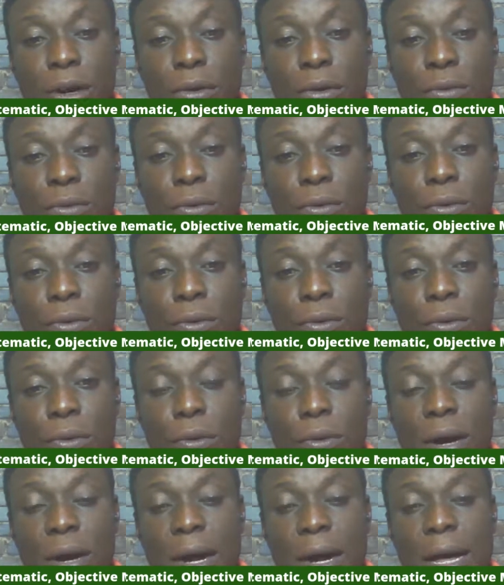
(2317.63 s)

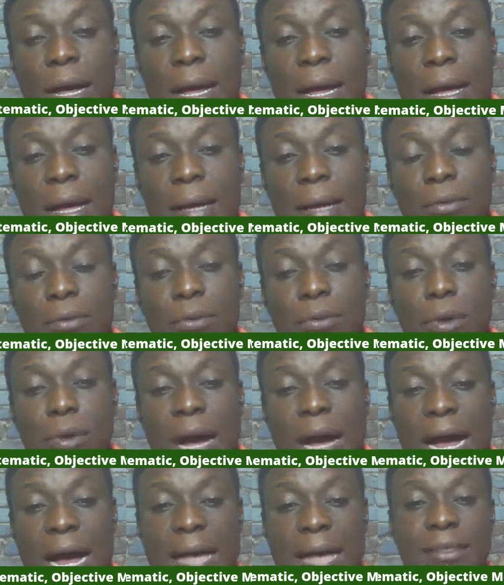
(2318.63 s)
who
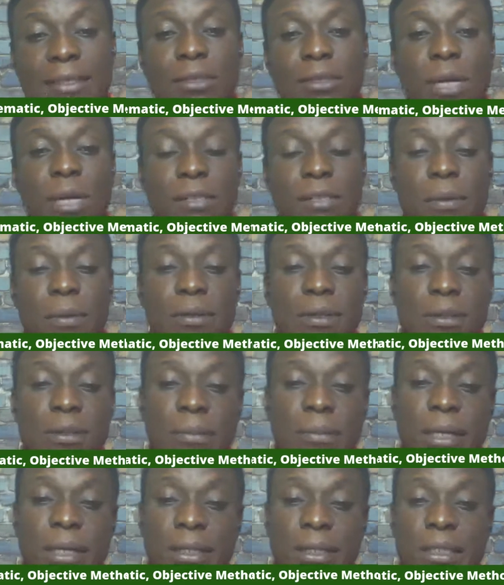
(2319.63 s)
has a
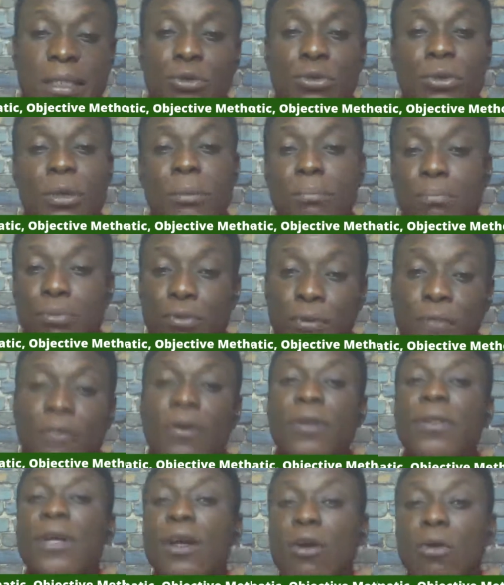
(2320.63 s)
responsibility to improve
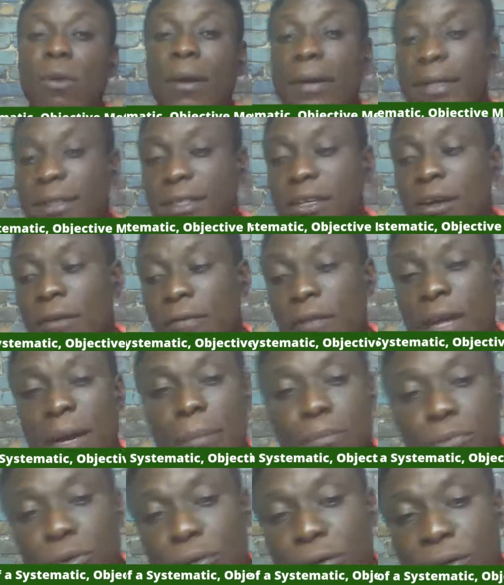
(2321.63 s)
on the quality of their
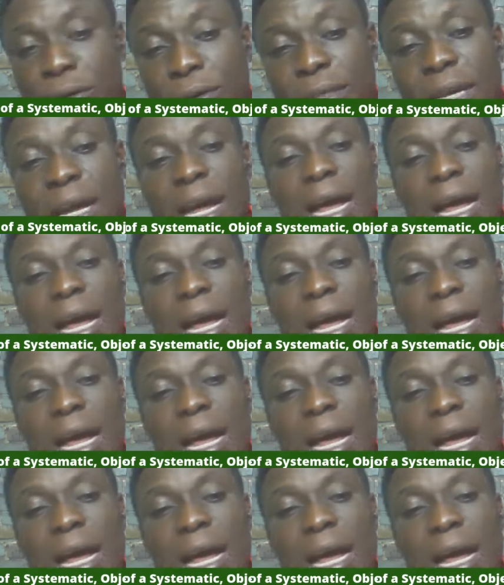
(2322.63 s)
product.